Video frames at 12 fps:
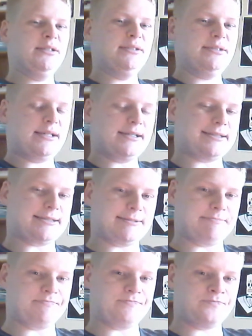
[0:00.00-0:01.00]

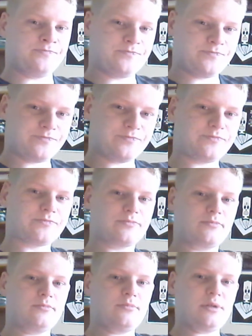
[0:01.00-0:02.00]

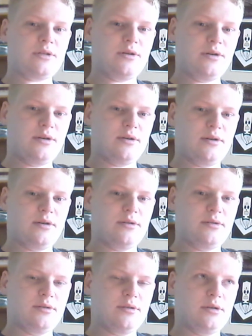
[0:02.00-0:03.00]

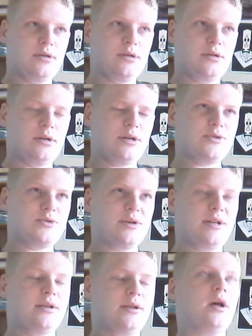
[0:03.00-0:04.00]

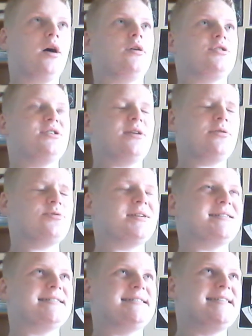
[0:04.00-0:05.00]
100 no, she's
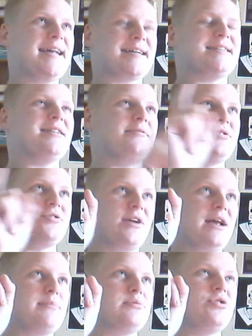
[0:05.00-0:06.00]
106 in the original
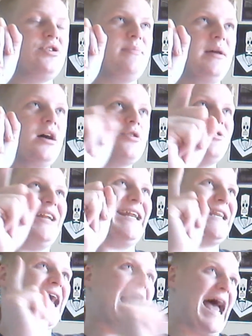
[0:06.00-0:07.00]
game, so she'd be
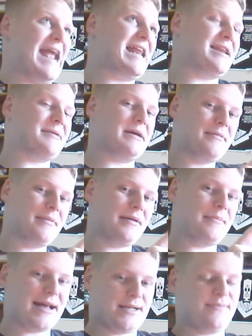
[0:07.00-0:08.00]
109 by
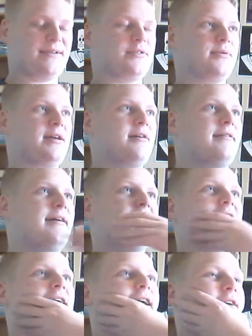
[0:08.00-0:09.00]
Mass Effect 3. Okay, yeah.